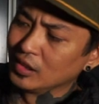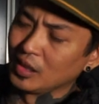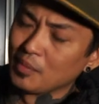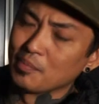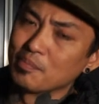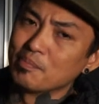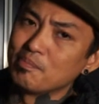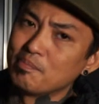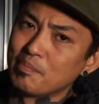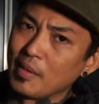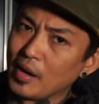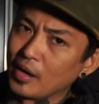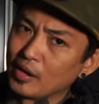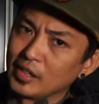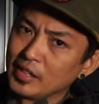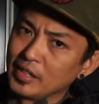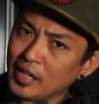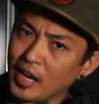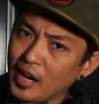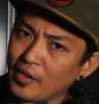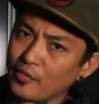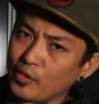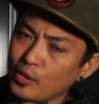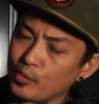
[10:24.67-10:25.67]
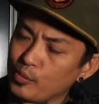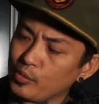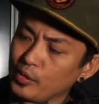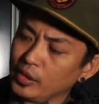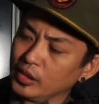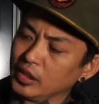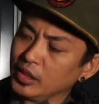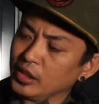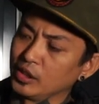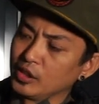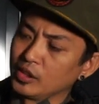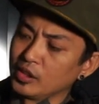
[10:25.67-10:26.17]
I'm barely ever
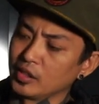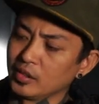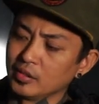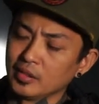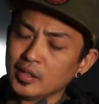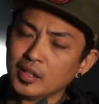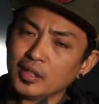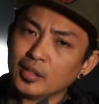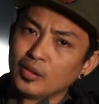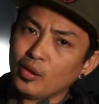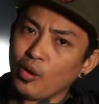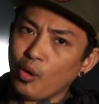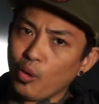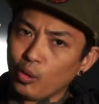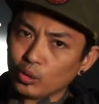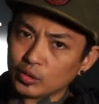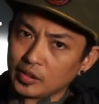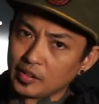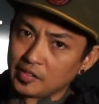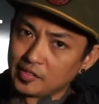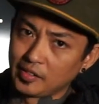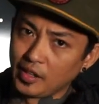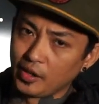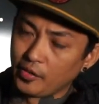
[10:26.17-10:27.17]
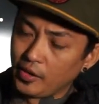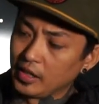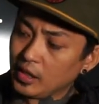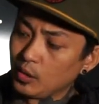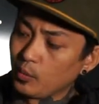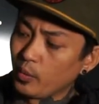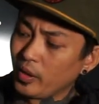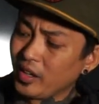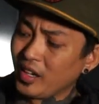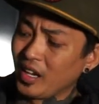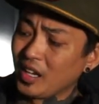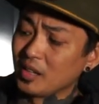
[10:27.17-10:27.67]
really gonna hold this there anyway.